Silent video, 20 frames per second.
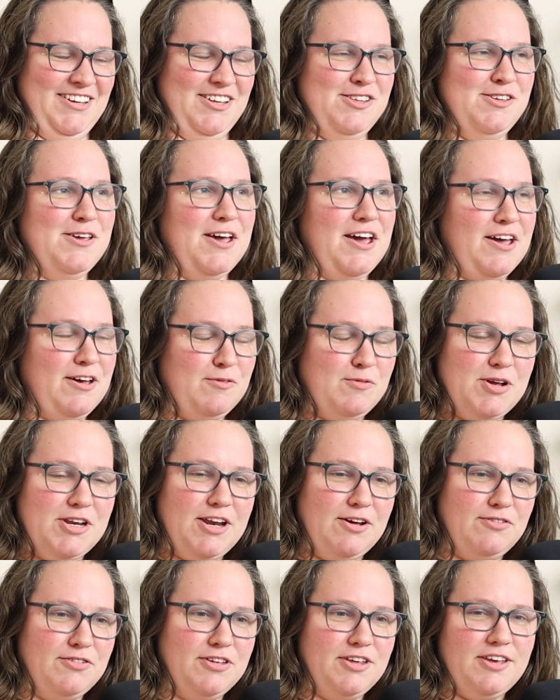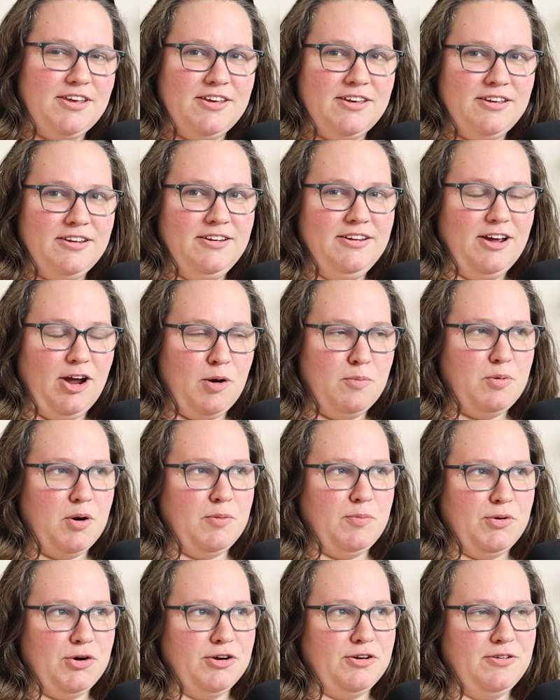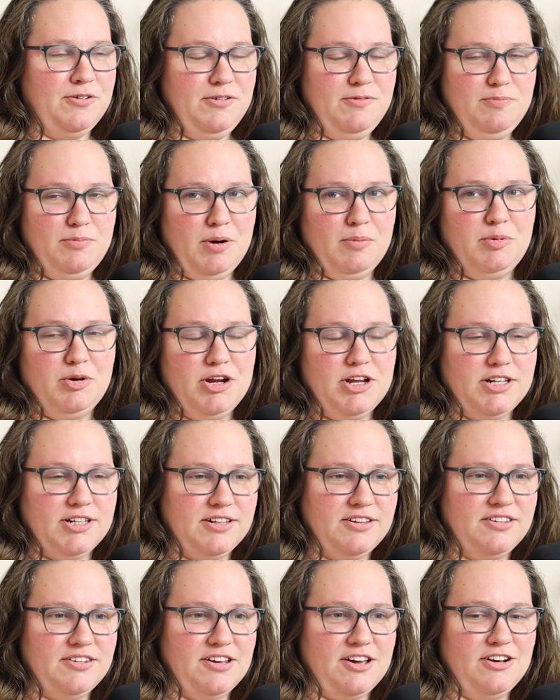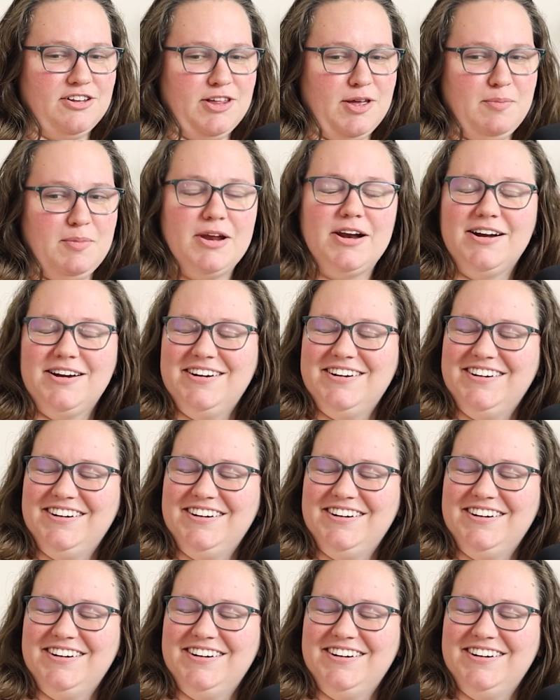Yeah, we definitely, our preparations got a lot better.